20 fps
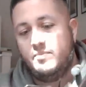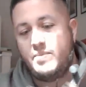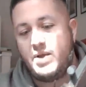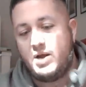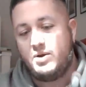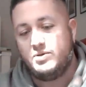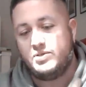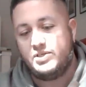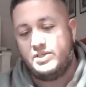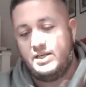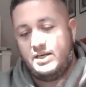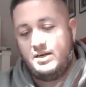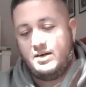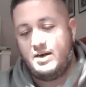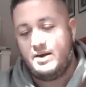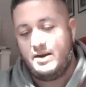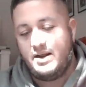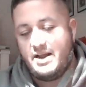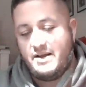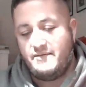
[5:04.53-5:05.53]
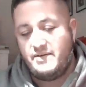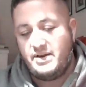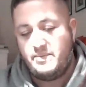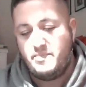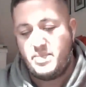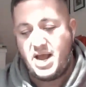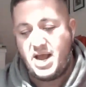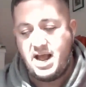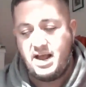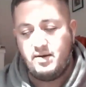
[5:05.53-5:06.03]
pouch there, I have a
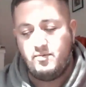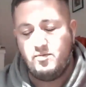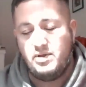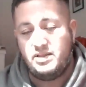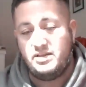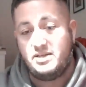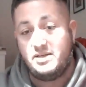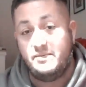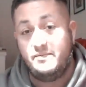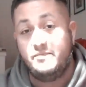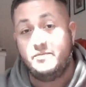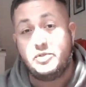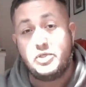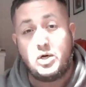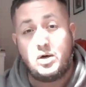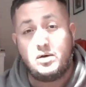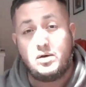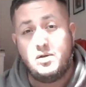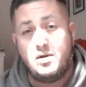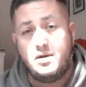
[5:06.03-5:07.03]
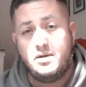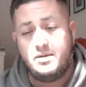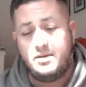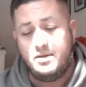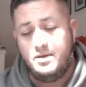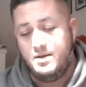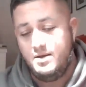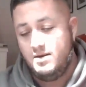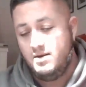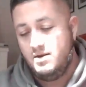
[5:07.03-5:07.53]
bag with some Char
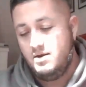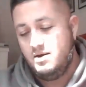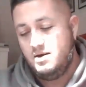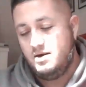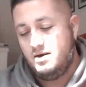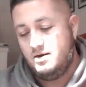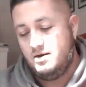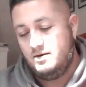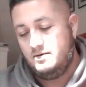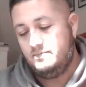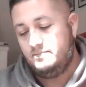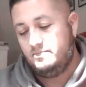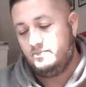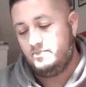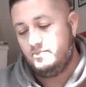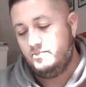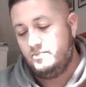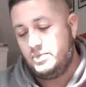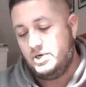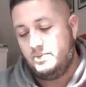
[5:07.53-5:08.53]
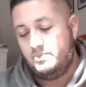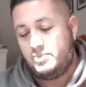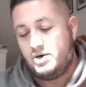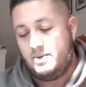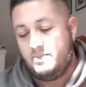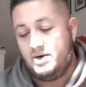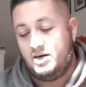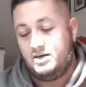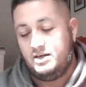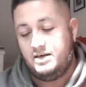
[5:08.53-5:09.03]
Cloth, but
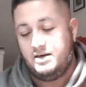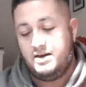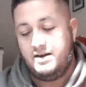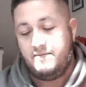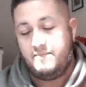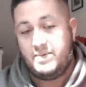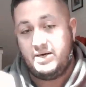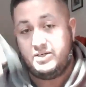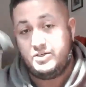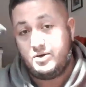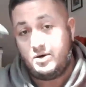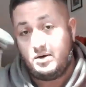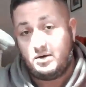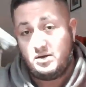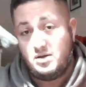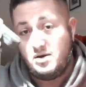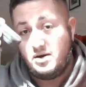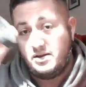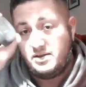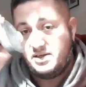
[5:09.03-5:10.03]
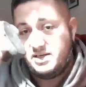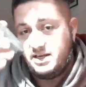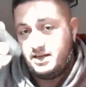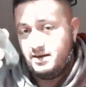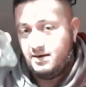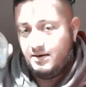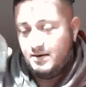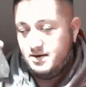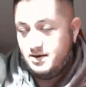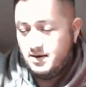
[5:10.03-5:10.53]
primarily I have my Char Cloth
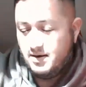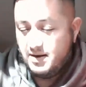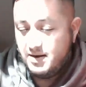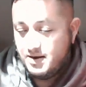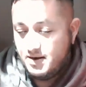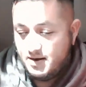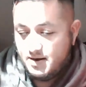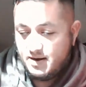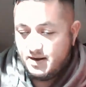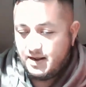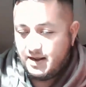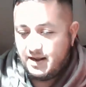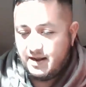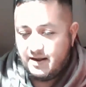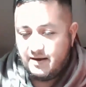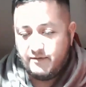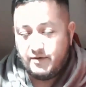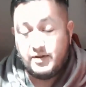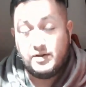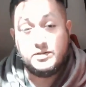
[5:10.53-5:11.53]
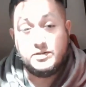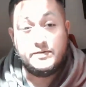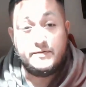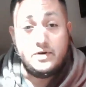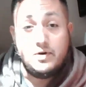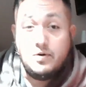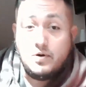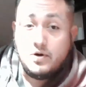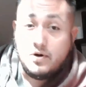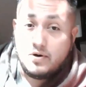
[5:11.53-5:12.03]
tin. And for those
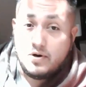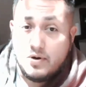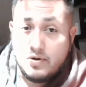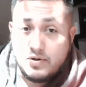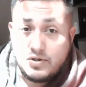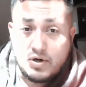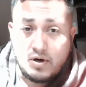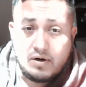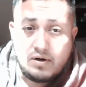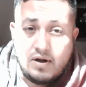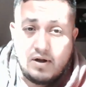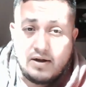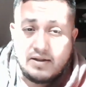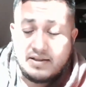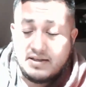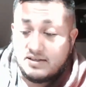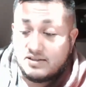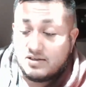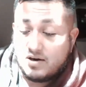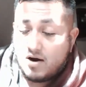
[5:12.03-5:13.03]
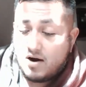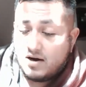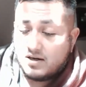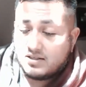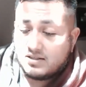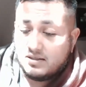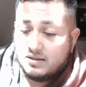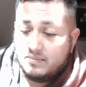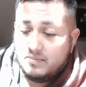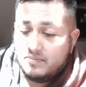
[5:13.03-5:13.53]
of you who don't know, Char Cloth is
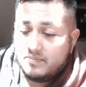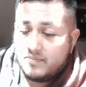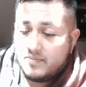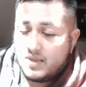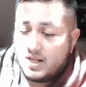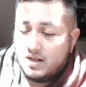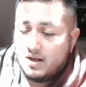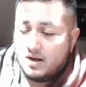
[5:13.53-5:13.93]
awesome,